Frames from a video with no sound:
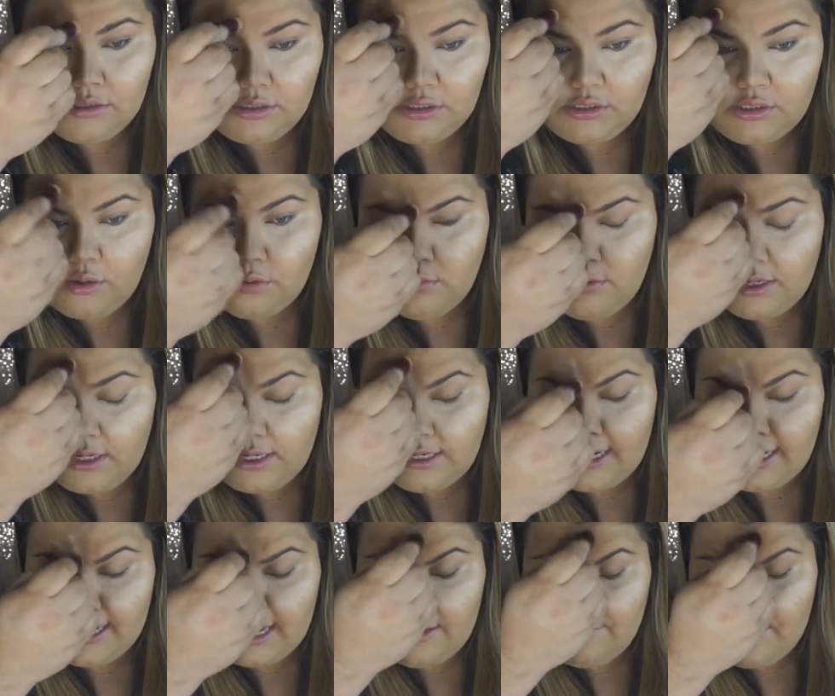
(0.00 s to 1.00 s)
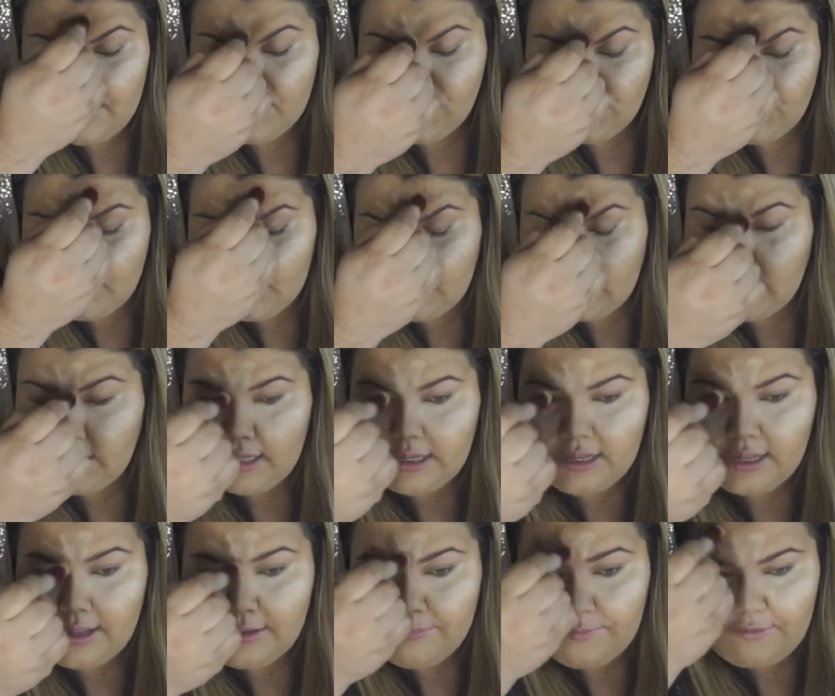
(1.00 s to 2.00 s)
so good. Like I mentioned,
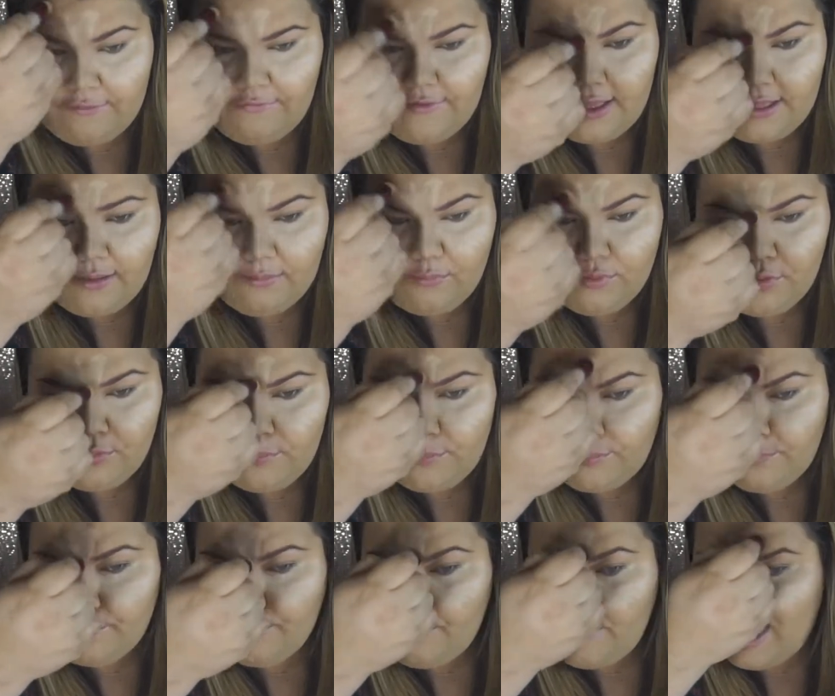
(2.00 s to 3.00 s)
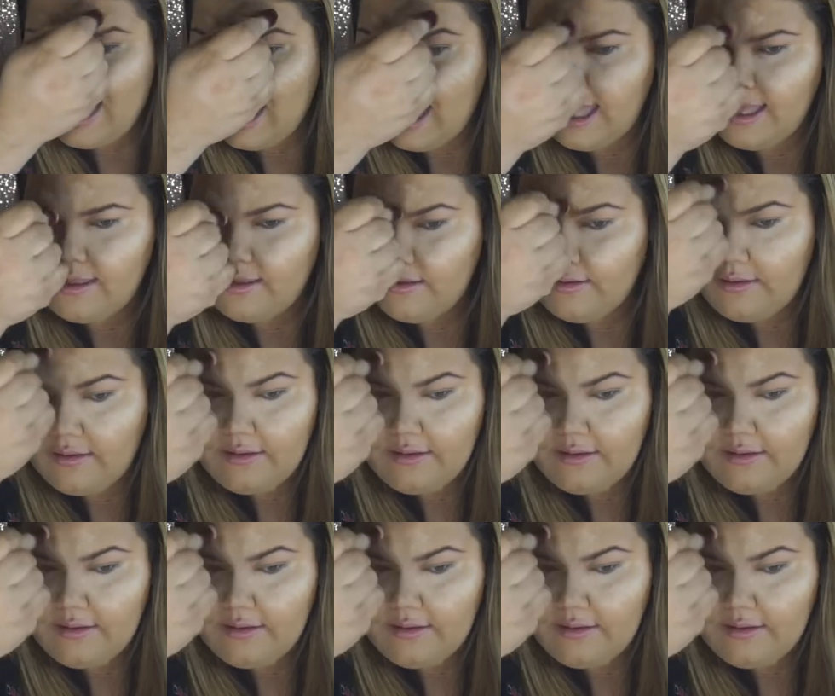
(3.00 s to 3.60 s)
the Infallible Matte